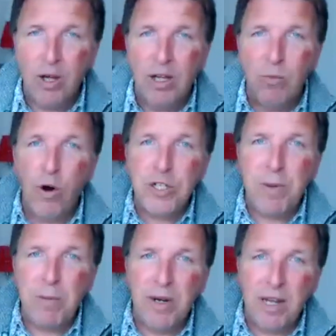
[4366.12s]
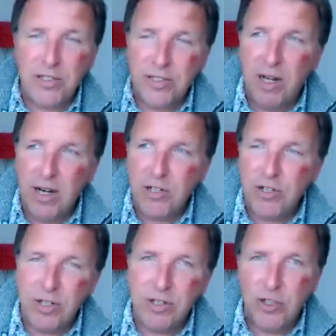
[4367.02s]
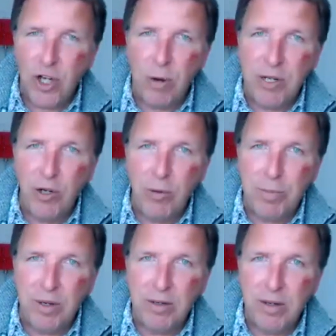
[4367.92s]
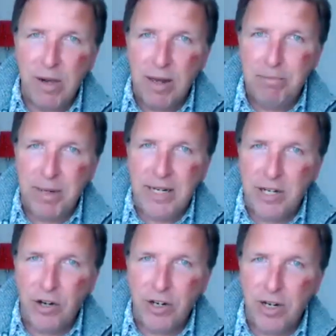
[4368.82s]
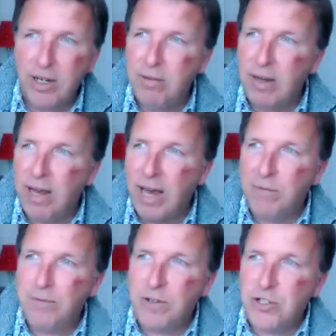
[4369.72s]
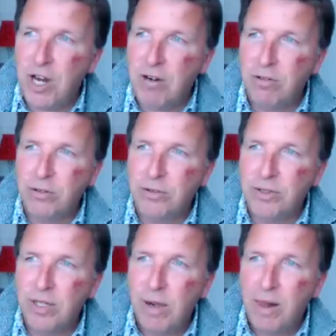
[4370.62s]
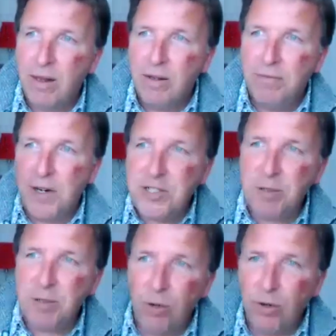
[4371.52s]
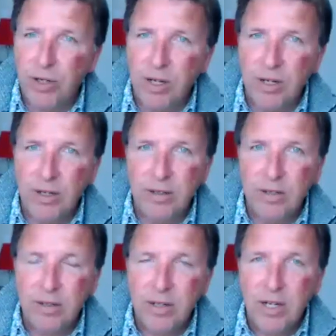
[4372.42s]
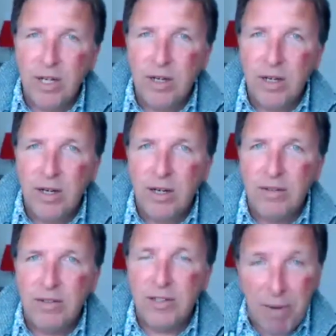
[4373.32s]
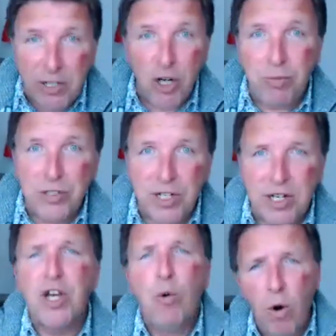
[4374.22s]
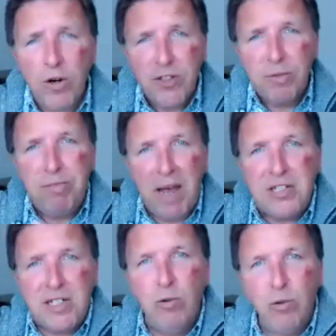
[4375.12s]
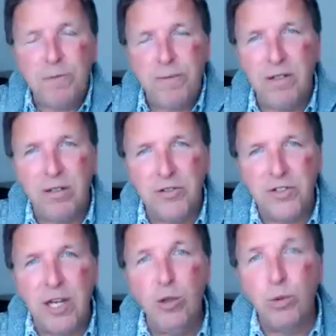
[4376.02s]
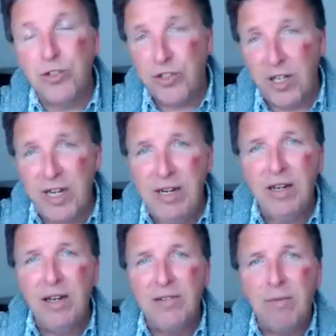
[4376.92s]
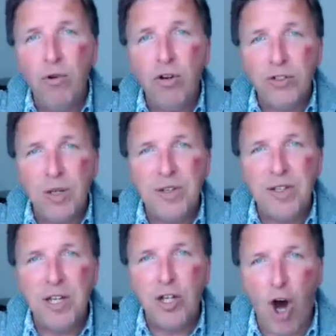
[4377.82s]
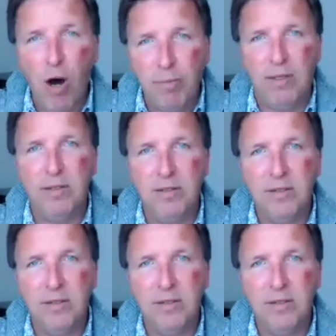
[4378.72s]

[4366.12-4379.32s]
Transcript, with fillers: Watch people like Sinatra, Tommy Cooper, Billy Connolly, Ella Fitzgerald, Victor Borge, the best opera singers. Watch the best in all the fields, and you will see they've all got something in common,